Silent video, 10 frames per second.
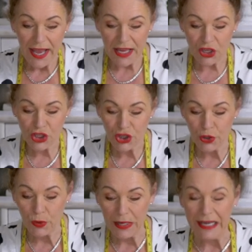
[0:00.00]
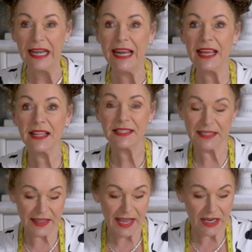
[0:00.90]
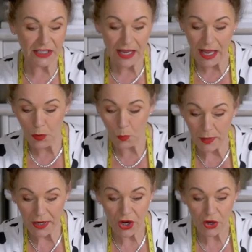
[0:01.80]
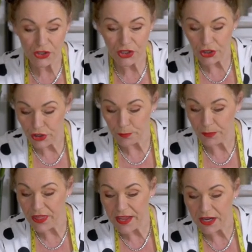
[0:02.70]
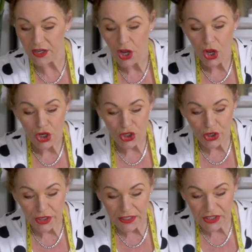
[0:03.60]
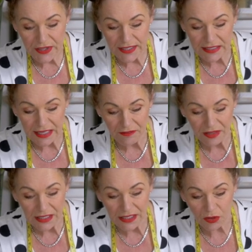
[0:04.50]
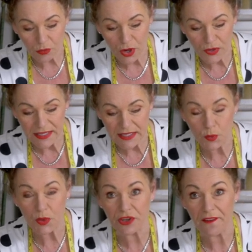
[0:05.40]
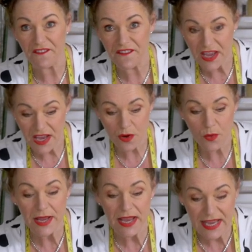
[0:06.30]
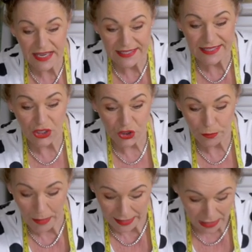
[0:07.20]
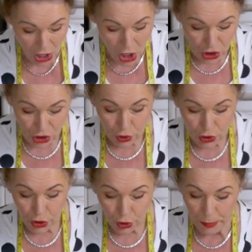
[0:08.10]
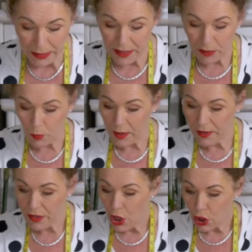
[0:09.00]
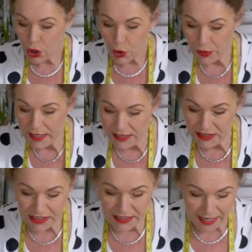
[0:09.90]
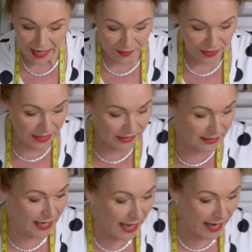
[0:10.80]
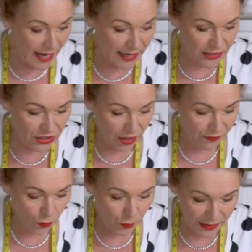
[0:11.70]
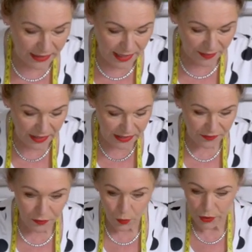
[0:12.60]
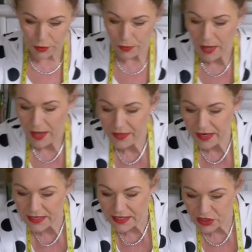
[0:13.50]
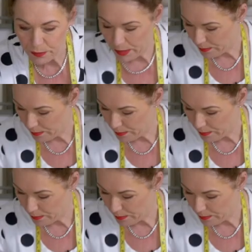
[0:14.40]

into lengths that we are going to then turn into these lovely little rosettes which are very easy to make. So to begin with, you need to cut this and I've already done these for you. They need to be